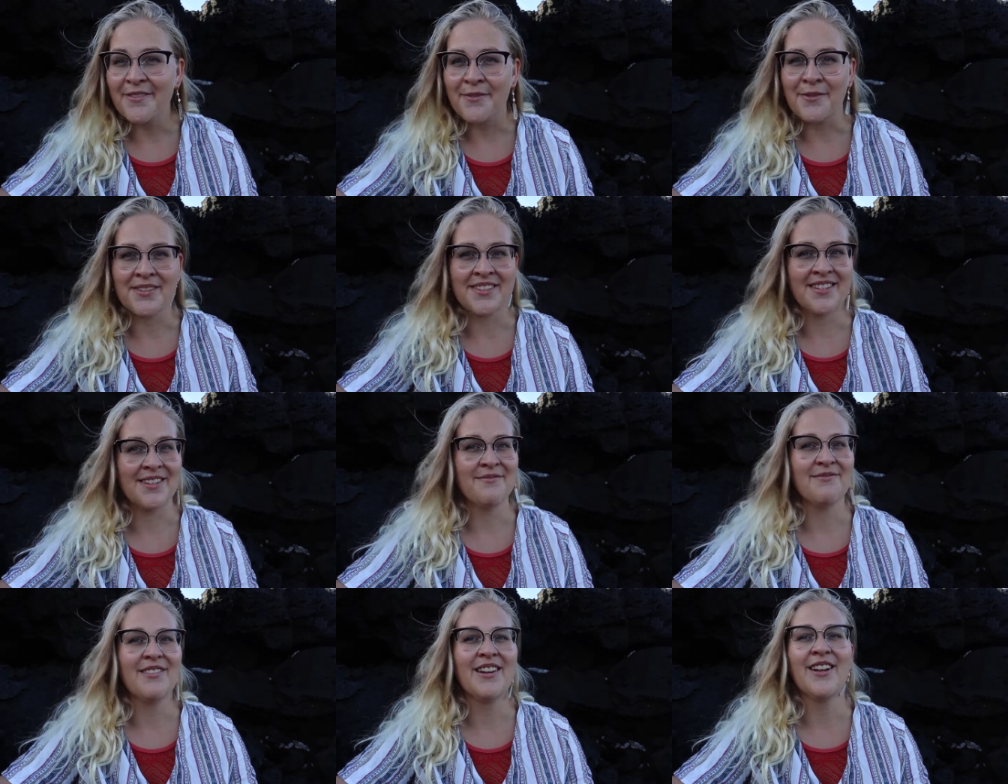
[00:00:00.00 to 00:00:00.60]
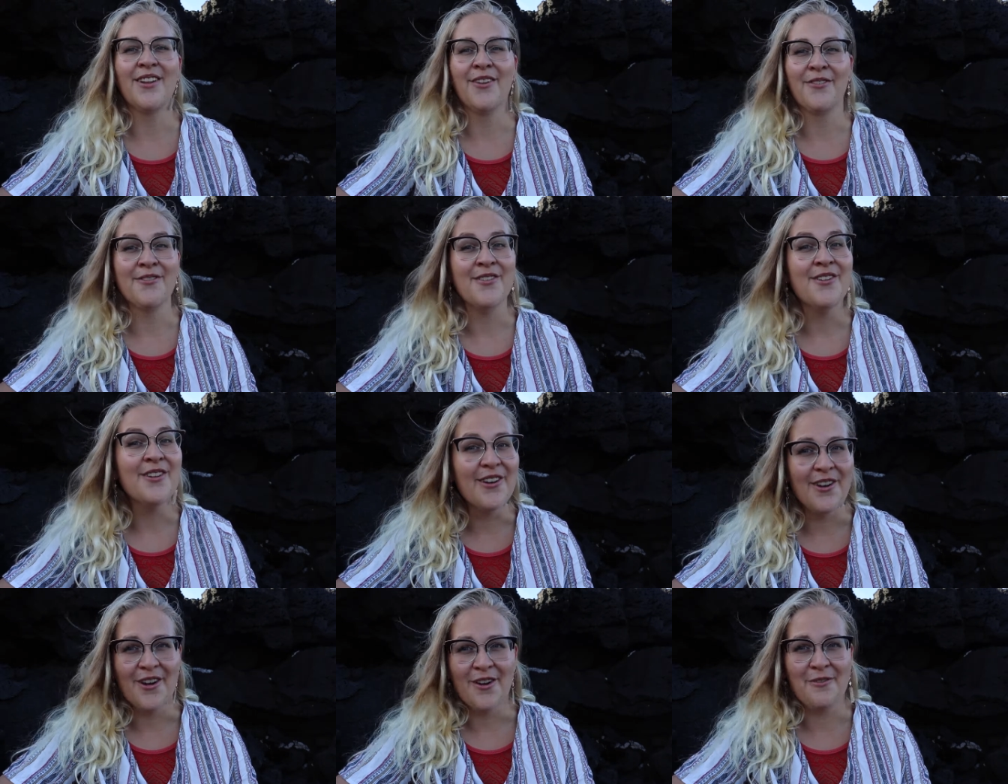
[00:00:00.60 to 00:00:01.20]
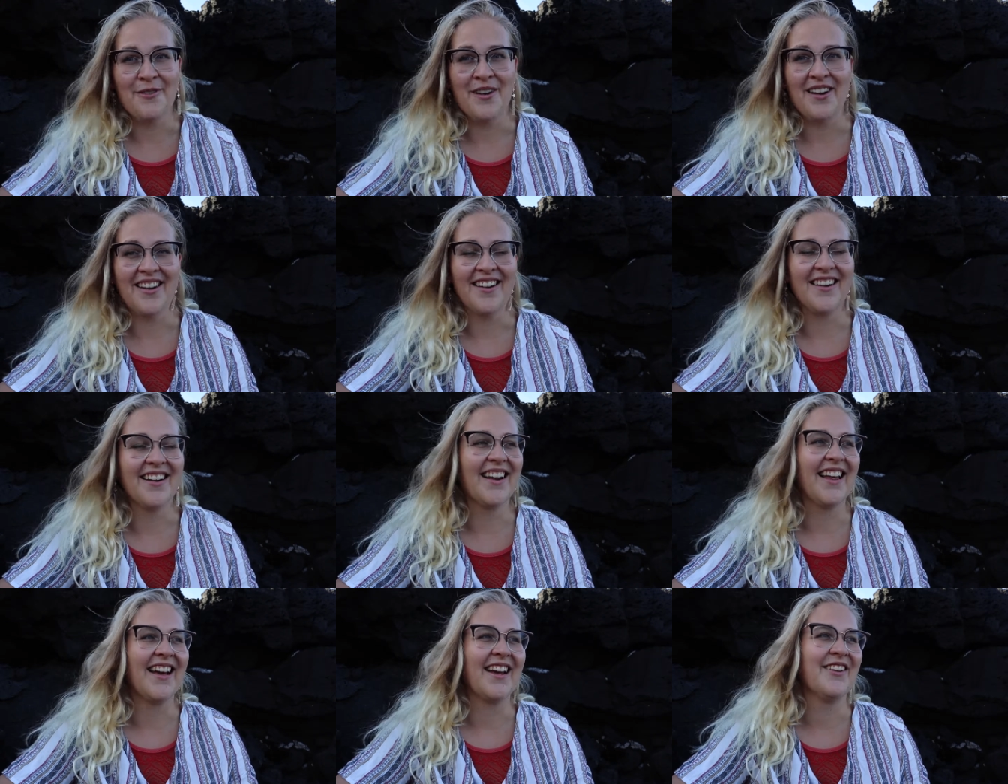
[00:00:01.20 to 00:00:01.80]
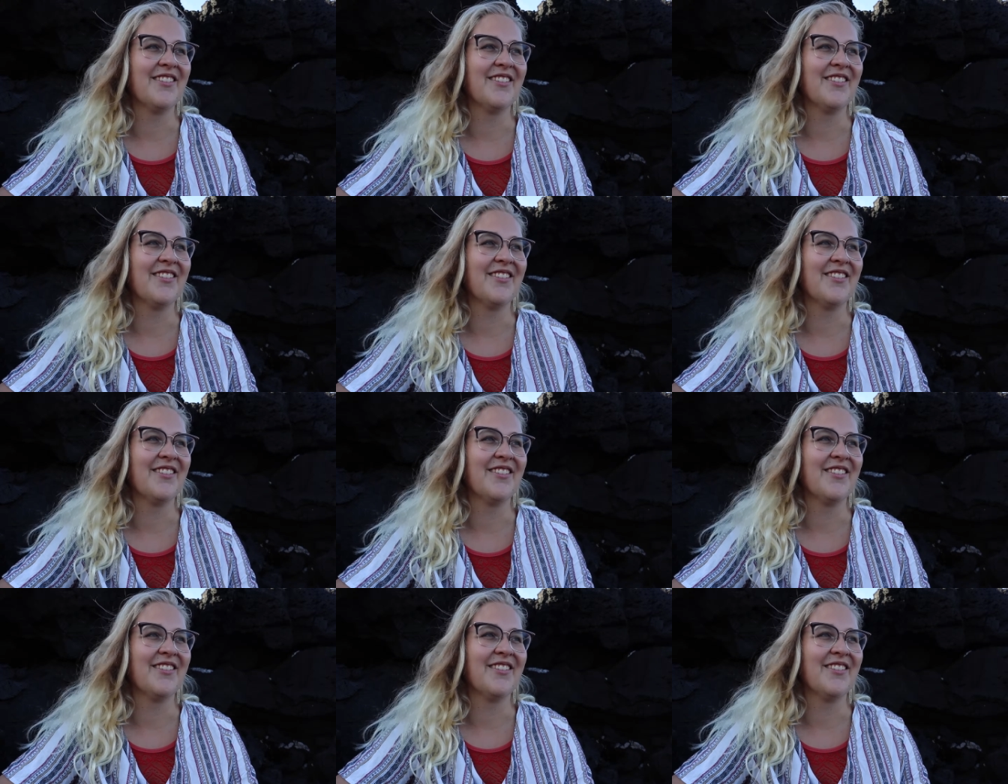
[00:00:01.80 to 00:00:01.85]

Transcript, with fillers: It was in the middle of nowhere.